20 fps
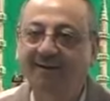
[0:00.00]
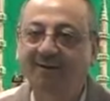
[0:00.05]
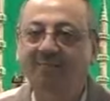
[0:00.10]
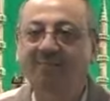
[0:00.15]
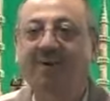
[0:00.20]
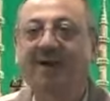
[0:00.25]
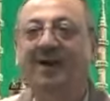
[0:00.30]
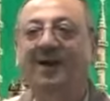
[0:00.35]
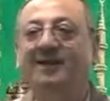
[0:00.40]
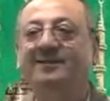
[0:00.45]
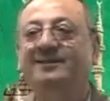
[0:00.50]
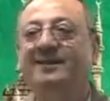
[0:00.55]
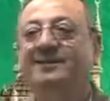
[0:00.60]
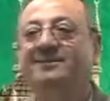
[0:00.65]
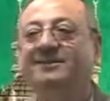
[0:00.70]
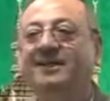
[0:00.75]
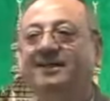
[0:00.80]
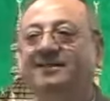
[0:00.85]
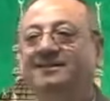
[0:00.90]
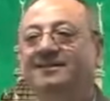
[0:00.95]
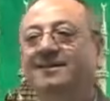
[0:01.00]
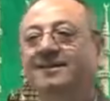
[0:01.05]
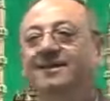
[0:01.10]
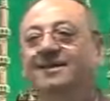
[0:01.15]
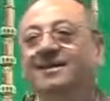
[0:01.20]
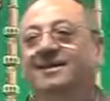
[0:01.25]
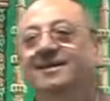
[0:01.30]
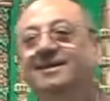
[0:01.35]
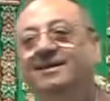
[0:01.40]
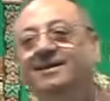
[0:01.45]
Ma
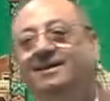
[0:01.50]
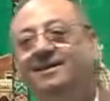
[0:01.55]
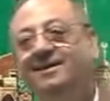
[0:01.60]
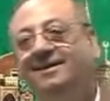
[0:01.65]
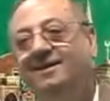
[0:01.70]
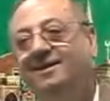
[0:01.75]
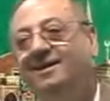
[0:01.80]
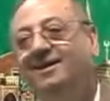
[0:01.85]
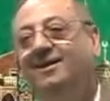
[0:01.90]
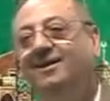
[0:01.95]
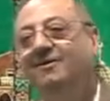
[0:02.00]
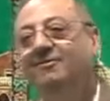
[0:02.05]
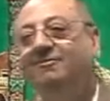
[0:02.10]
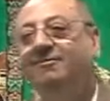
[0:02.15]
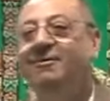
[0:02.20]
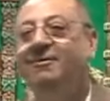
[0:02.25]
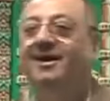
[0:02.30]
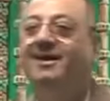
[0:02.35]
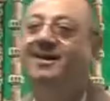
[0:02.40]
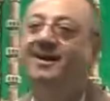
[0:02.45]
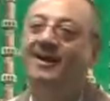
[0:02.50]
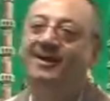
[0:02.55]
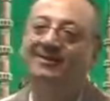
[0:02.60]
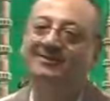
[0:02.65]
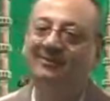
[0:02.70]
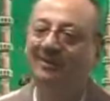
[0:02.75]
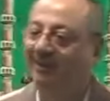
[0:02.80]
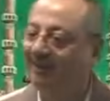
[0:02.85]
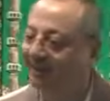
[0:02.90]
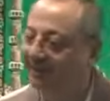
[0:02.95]
tajaddi wa ana
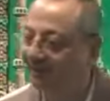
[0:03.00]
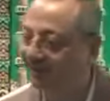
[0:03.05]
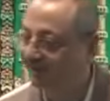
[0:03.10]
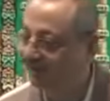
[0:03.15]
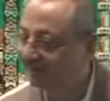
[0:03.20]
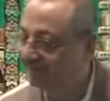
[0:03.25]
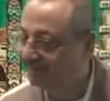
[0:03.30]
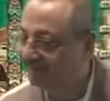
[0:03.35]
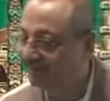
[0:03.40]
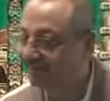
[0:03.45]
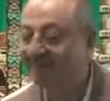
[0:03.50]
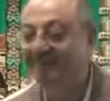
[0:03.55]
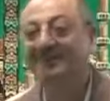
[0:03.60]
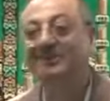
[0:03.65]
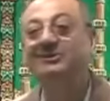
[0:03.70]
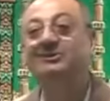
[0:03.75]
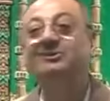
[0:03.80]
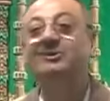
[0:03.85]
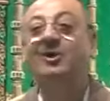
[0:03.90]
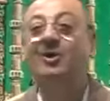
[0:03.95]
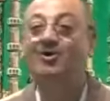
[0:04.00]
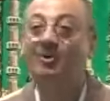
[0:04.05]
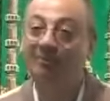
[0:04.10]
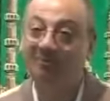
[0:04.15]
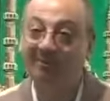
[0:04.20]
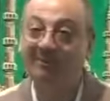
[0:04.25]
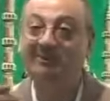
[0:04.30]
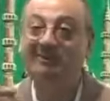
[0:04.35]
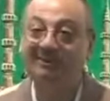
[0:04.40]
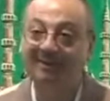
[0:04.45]
saghirun. This is how
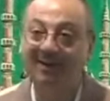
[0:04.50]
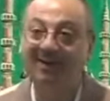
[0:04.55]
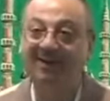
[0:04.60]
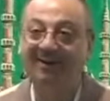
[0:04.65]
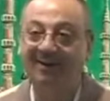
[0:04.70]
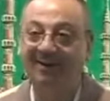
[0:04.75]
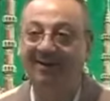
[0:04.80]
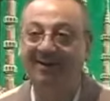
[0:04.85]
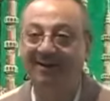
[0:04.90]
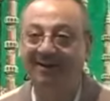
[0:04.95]
we started.